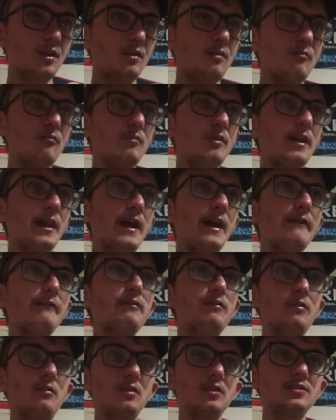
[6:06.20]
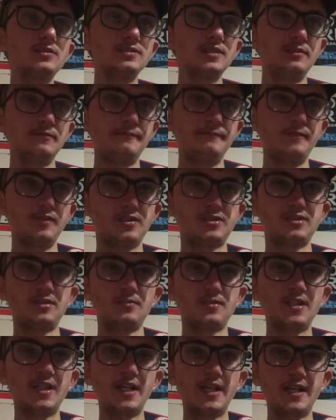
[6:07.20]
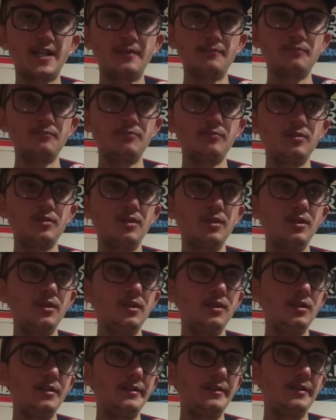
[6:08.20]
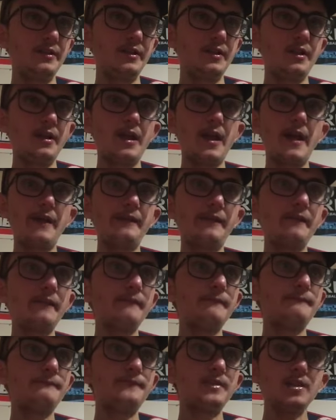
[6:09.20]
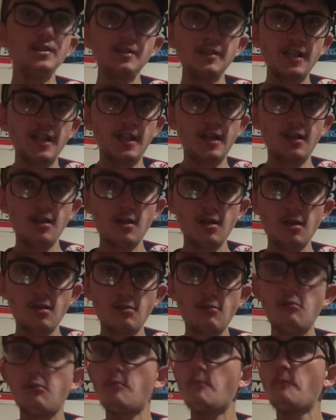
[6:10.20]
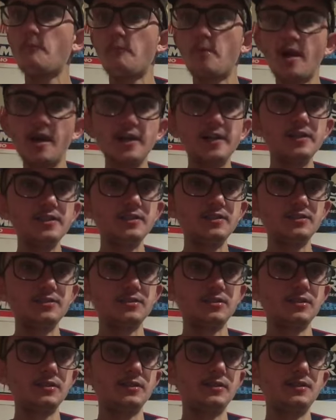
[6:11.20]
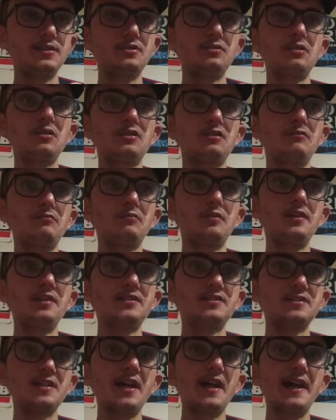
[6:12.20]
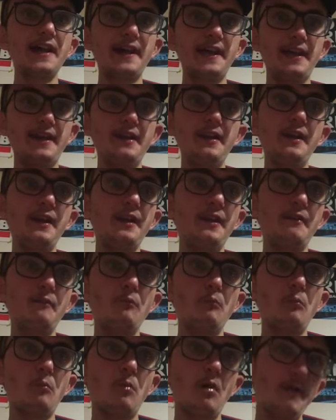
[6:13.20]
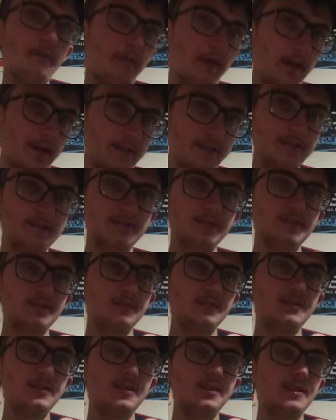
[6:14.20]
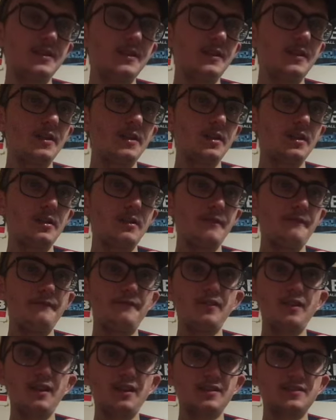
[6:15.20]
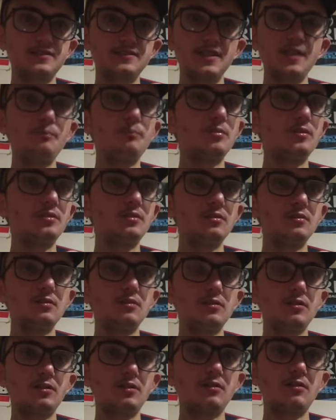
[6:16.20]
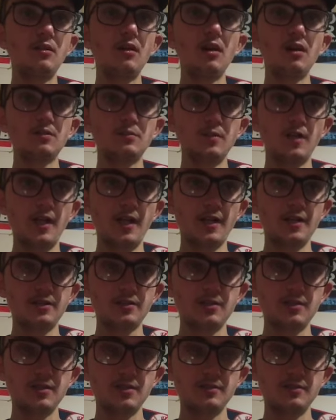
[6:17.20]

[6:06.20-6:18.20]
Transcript: we have Grissom for some time, and our feeling Myers is going to re-sign with us for like a super contract,